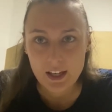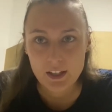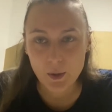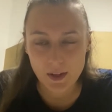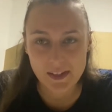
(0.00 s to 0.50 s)
And
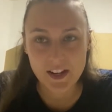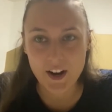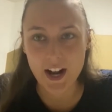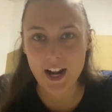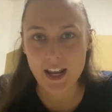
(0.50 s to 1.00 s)
so I stared
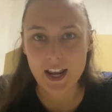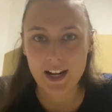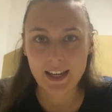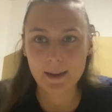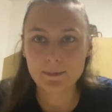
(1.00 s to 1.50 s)
at it and
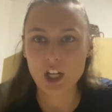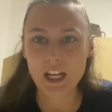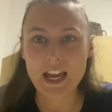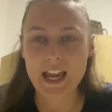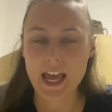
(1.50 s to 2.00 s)
I kept
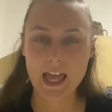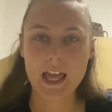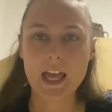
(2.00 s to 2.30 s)
checking it.